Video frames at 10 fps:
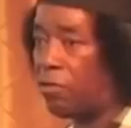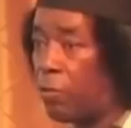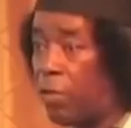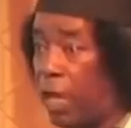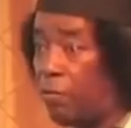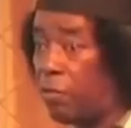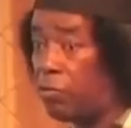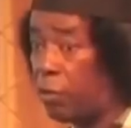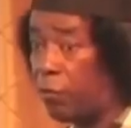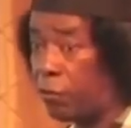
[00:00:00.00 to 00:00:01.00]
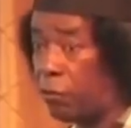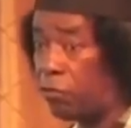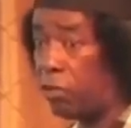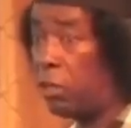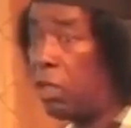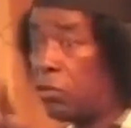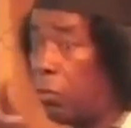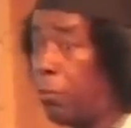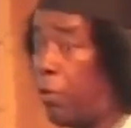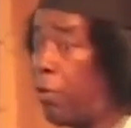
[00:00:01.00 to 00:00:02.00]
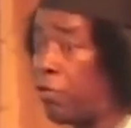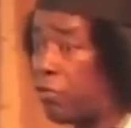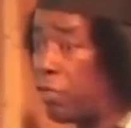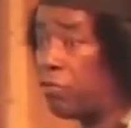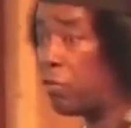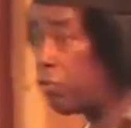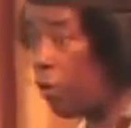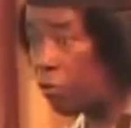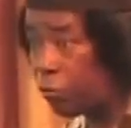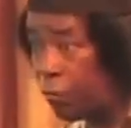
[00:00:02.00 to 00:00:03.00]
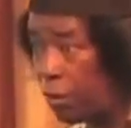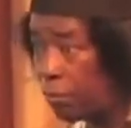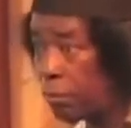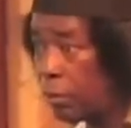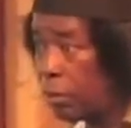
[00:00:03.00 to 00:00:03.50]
that we have in difficulty to purge these adults from,